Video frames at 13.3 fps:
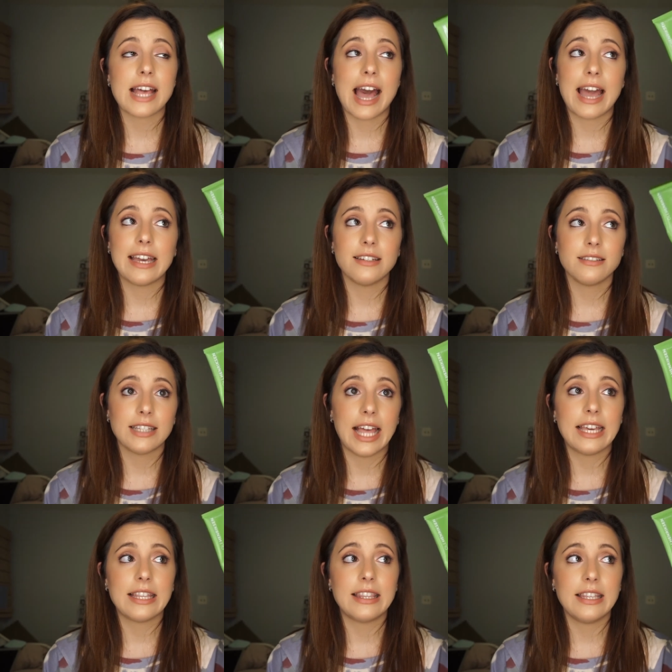I
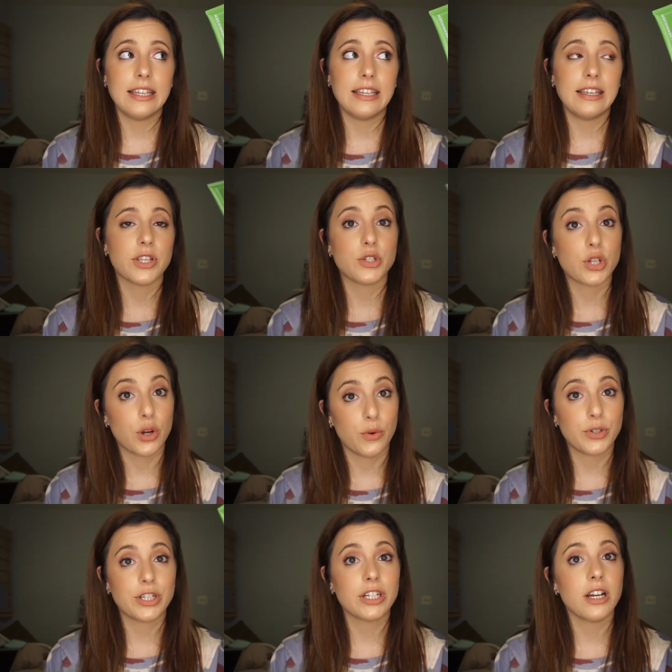like the
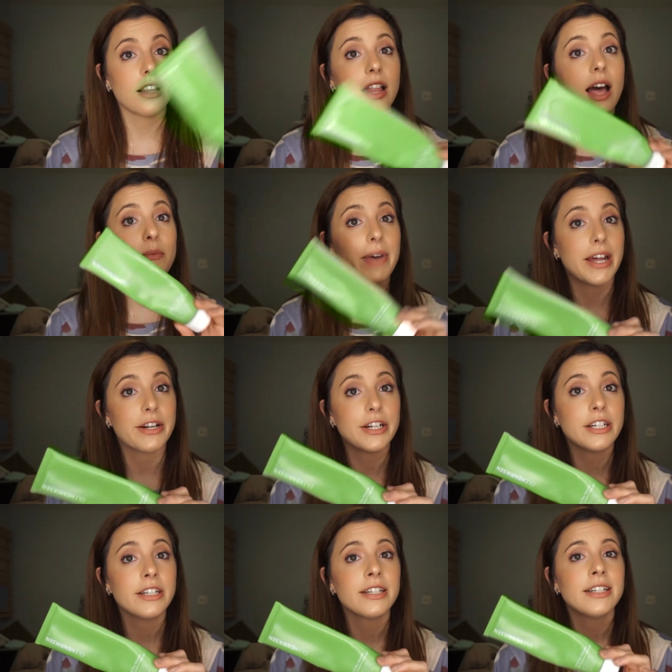toner a lot
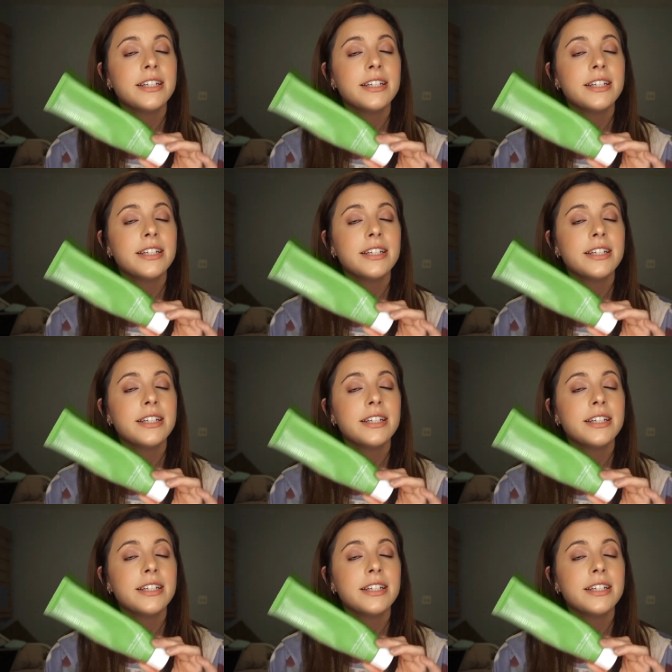better,